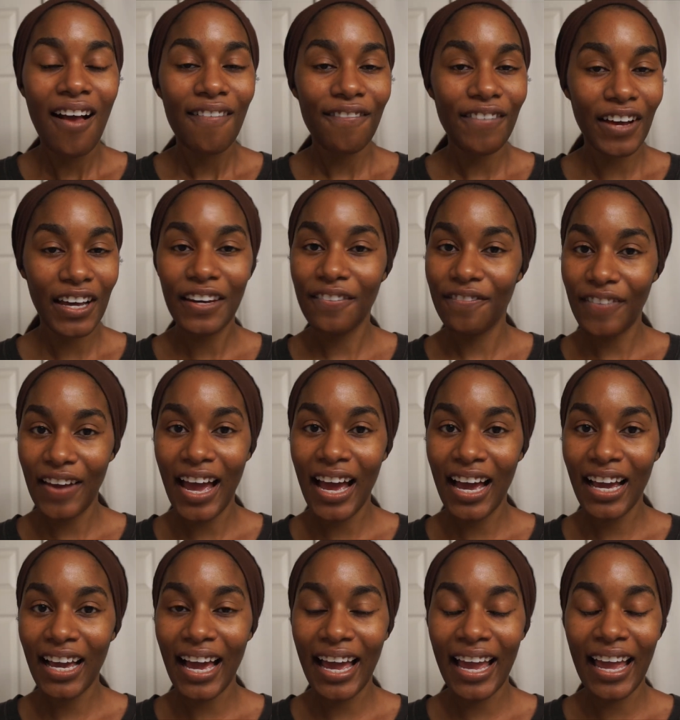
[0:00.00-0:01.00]
Fun
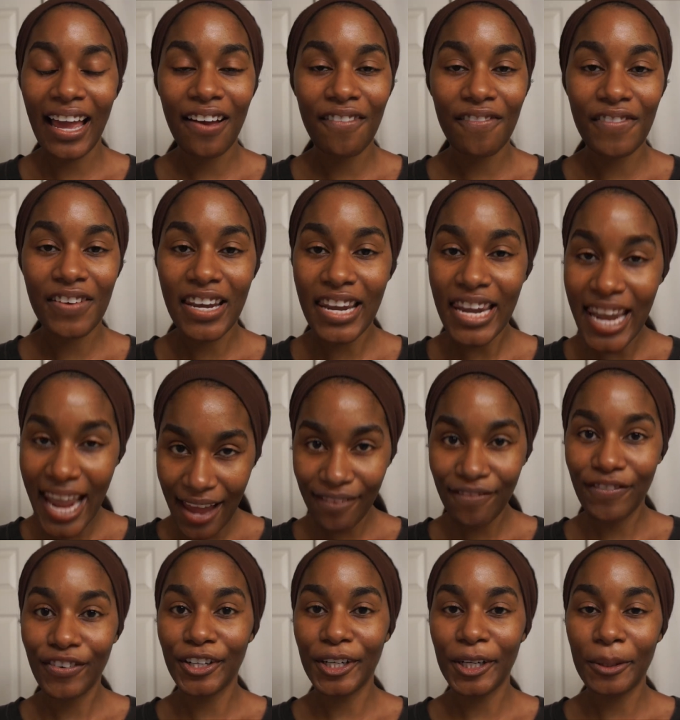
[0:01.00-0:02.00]
fact, I have
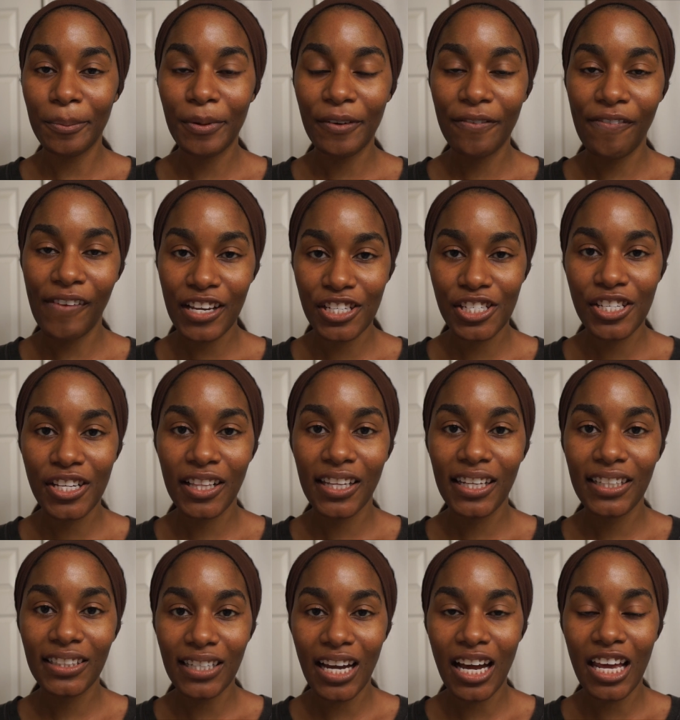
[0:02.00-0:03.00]
never
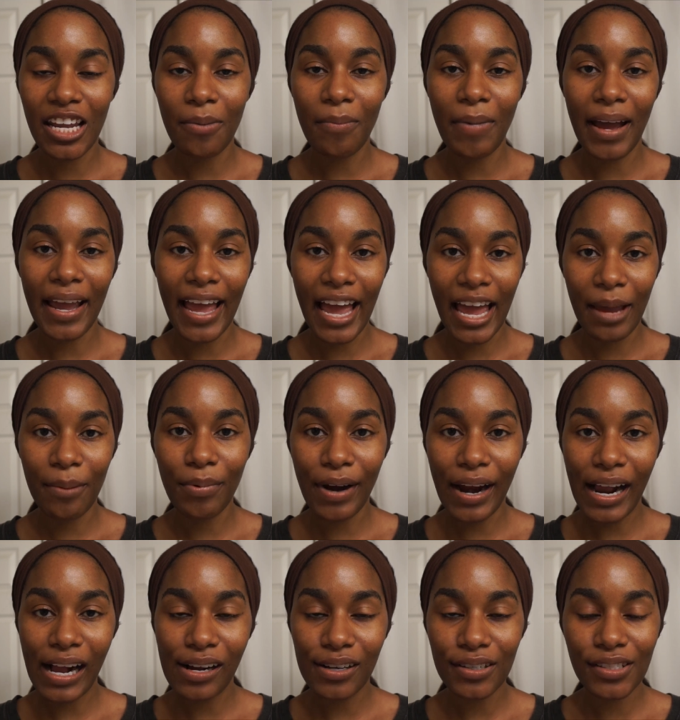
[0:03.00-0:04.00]
professionally done my
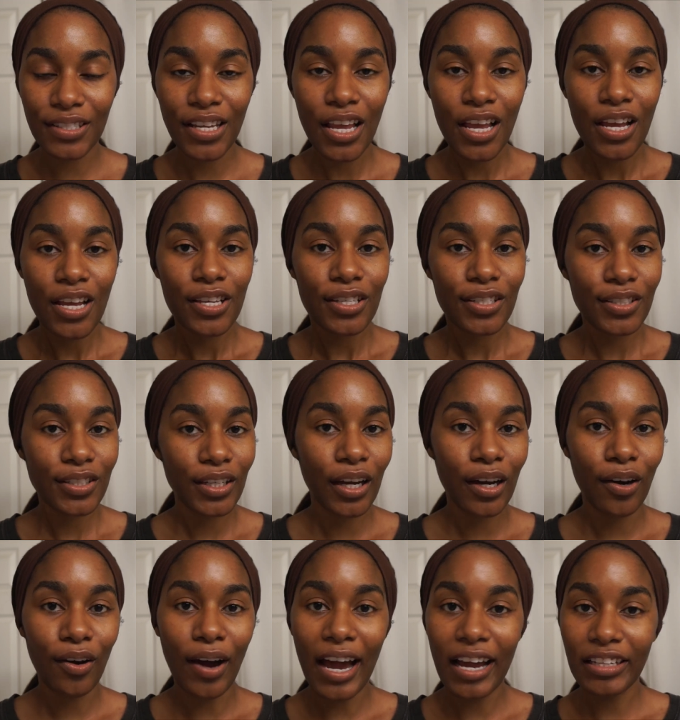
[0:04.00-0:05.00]
eyebrows,
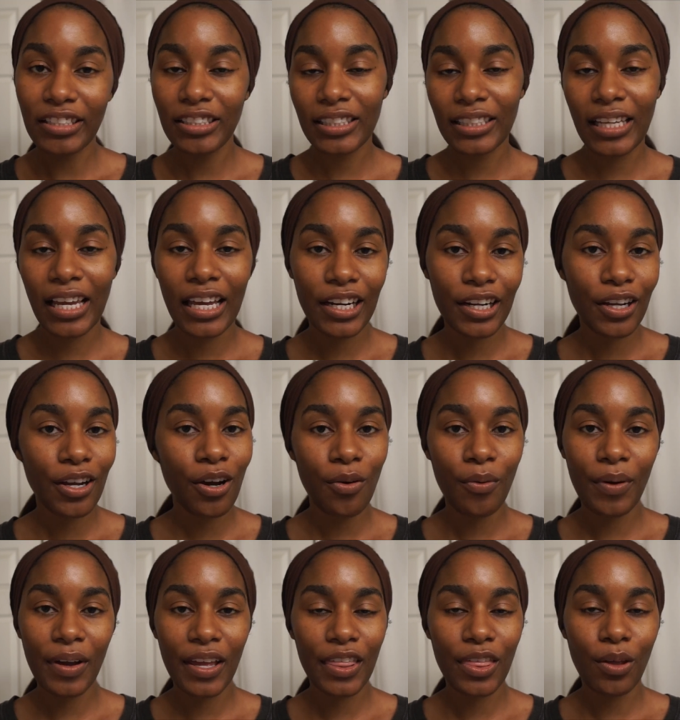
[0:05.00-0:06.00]
so I just kind of go
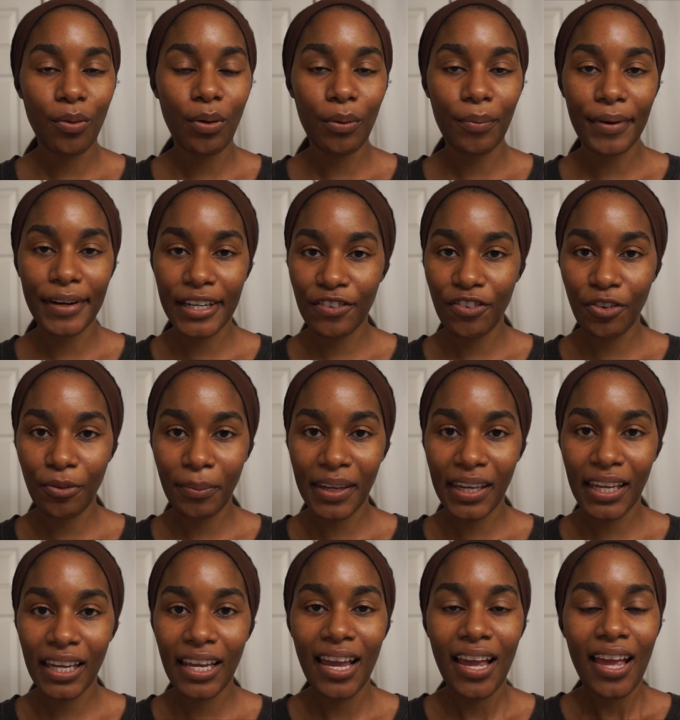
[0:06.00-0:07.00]
with what works for
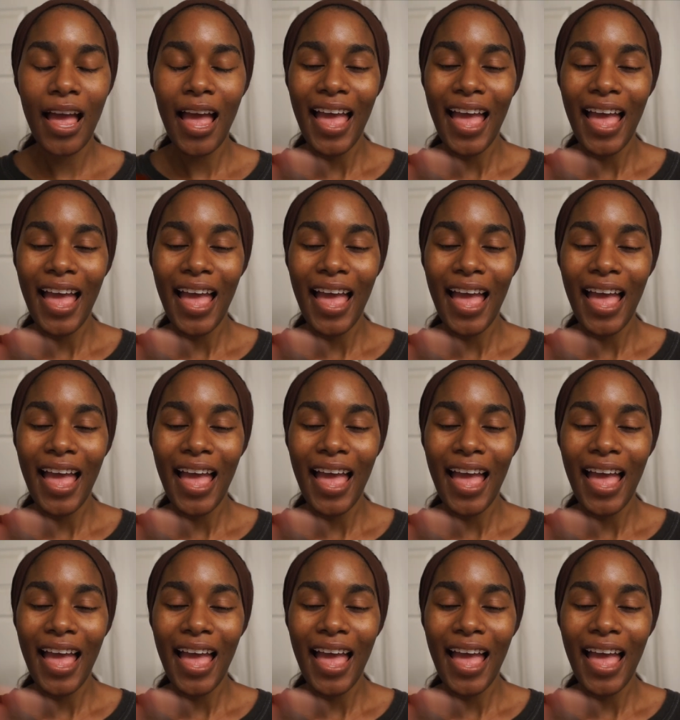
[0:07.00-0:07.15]
me.